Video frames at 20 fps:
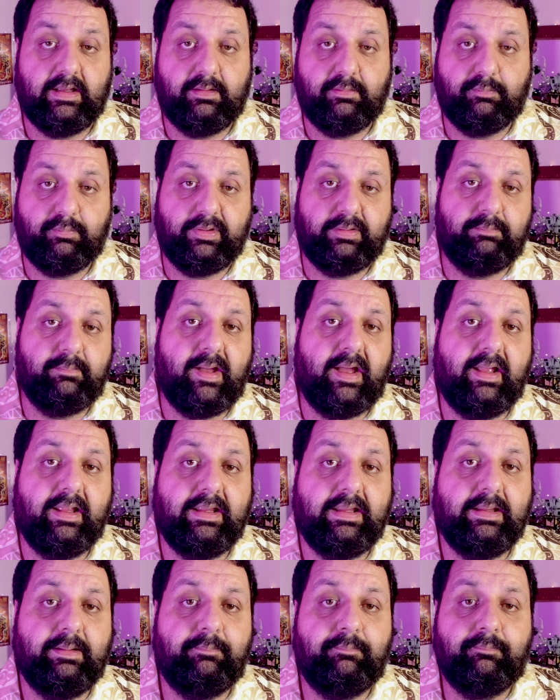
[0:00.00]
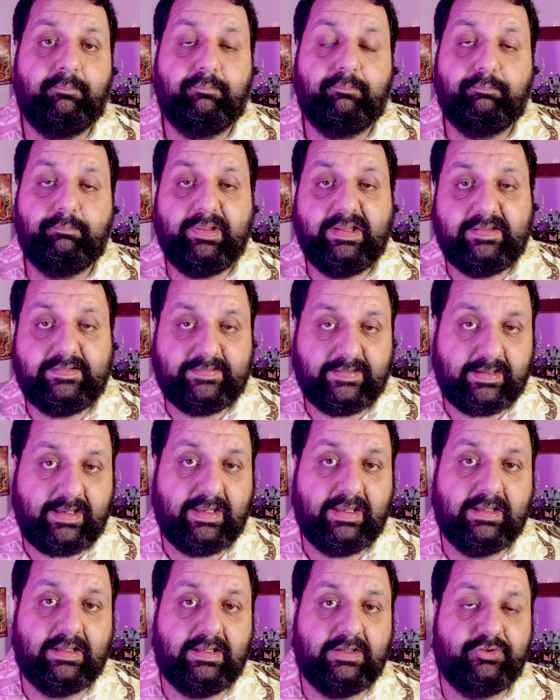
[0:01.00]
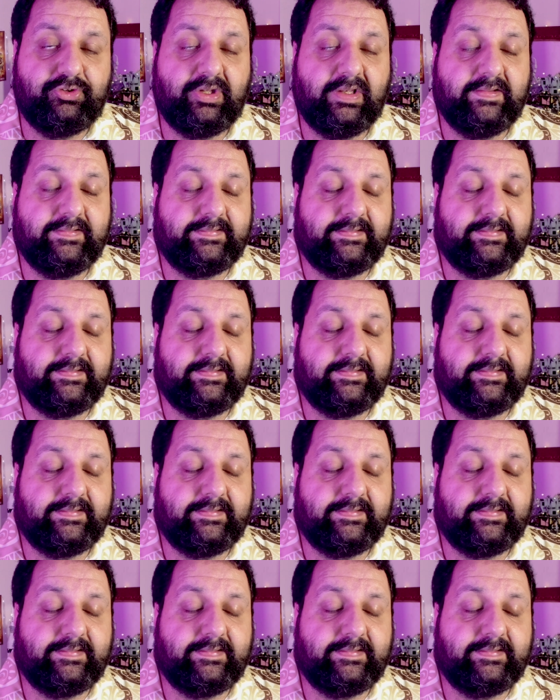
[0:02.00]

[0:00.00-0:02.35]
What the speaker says: with my basic English, let's